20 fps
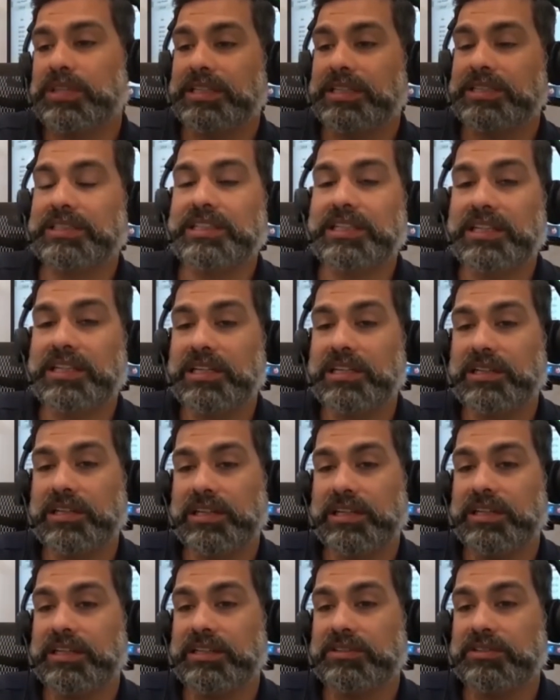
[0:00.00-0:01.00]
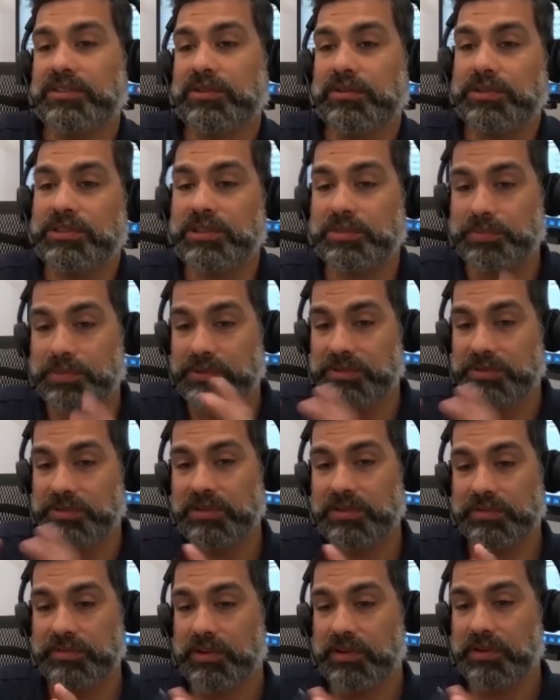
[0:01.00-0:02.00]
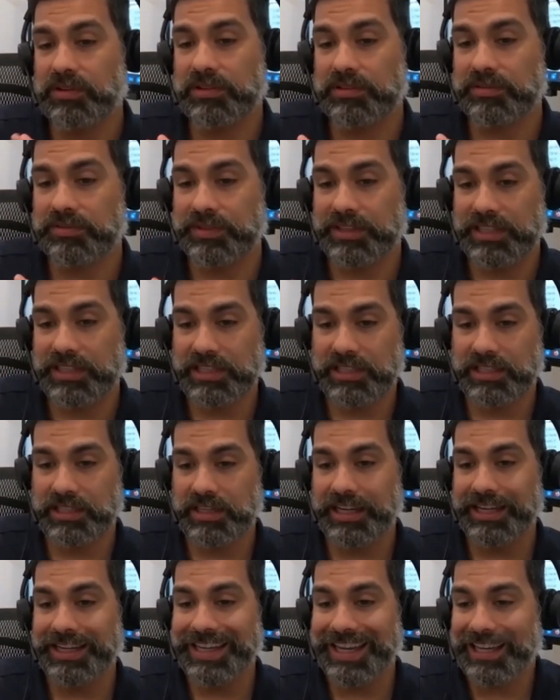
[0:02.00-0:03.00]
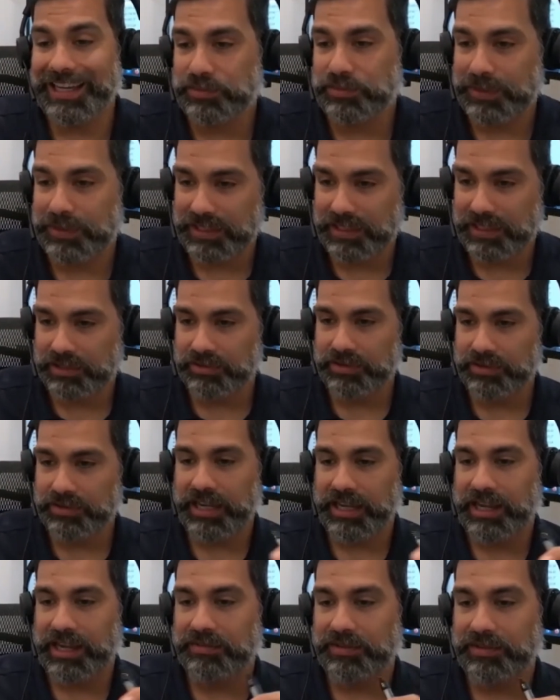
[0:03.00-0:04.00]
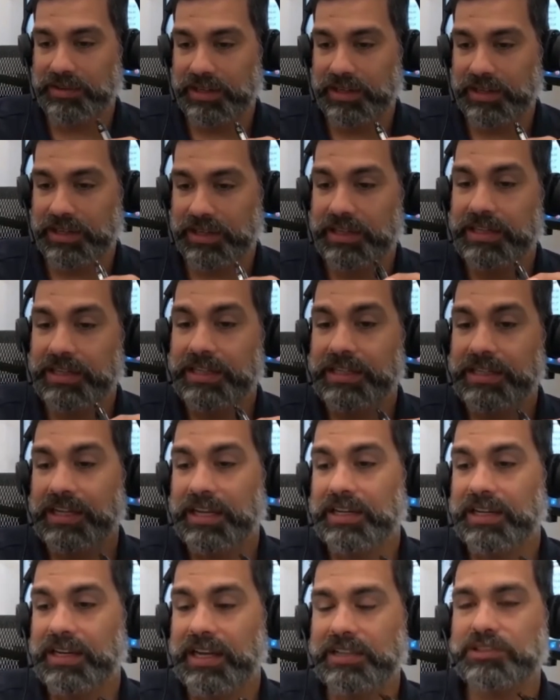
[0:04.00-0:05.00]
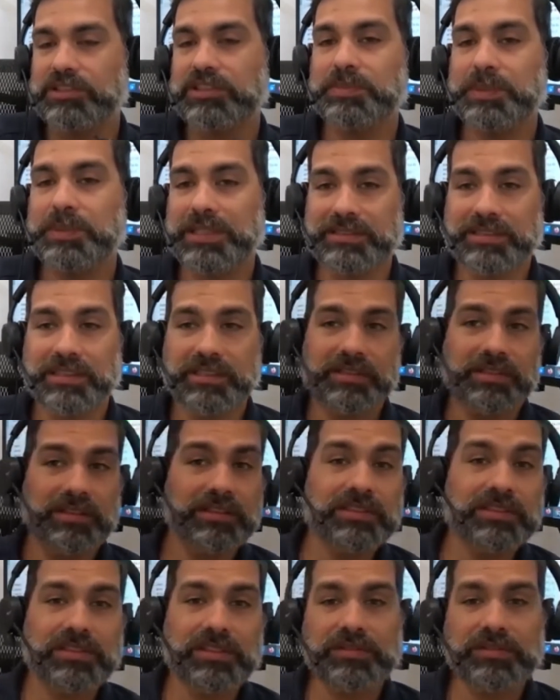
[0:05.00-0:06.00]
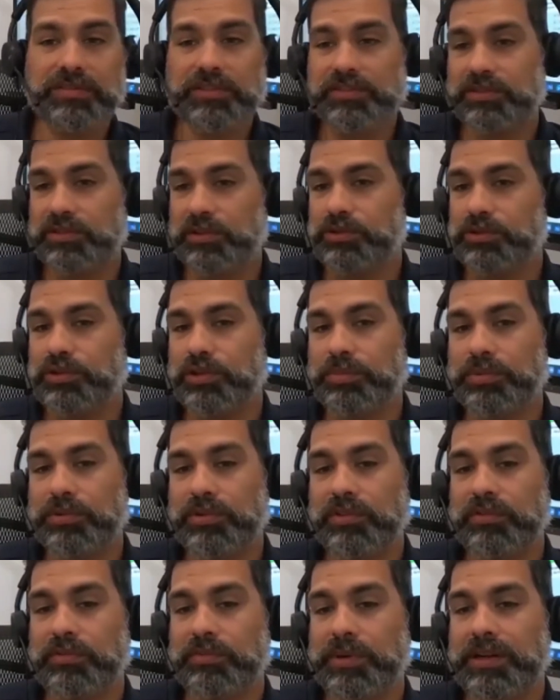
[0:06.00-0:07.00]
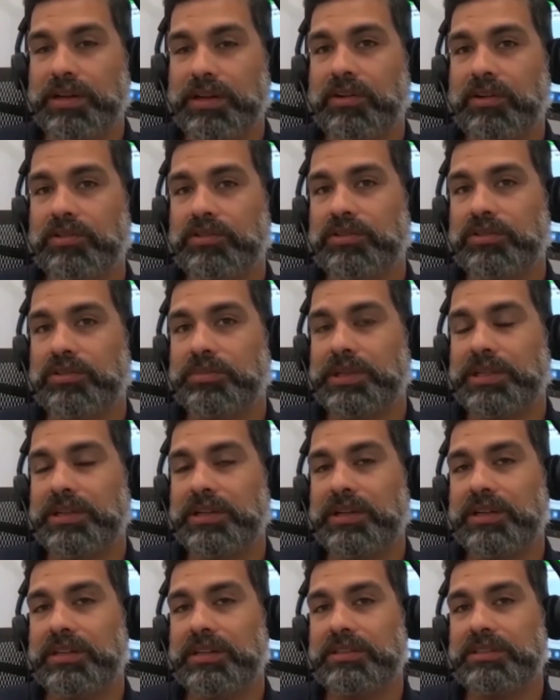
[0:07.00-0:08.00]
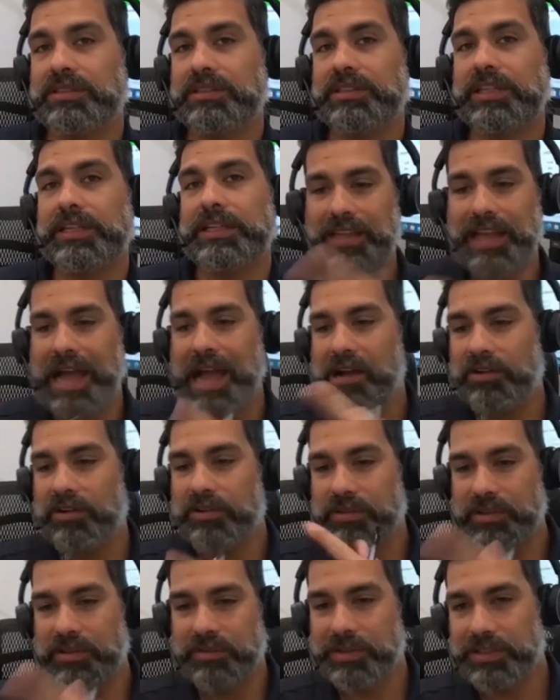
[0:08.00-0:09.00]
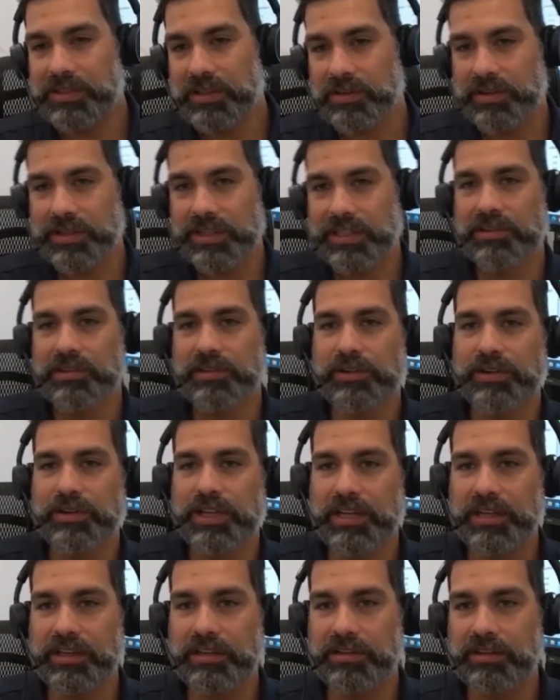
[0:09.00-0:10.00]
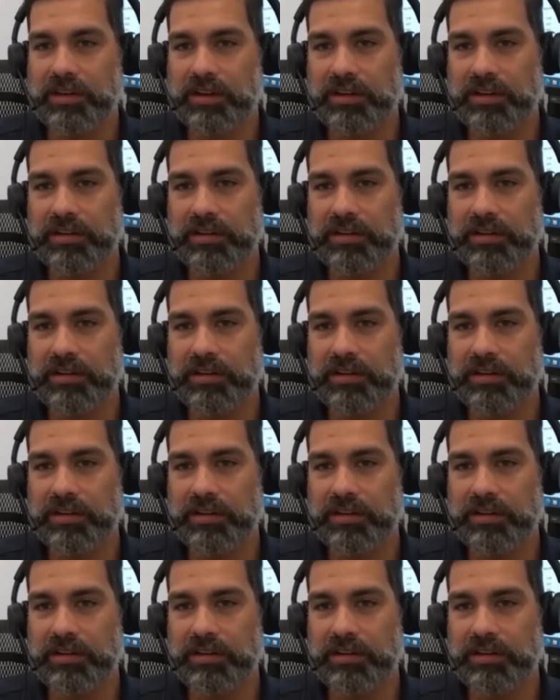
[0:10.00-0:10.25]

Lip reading: ID is going to preserve all of the engagement that you already have on it. And not just because it looks good for social proof, but also because the algorithm is already learning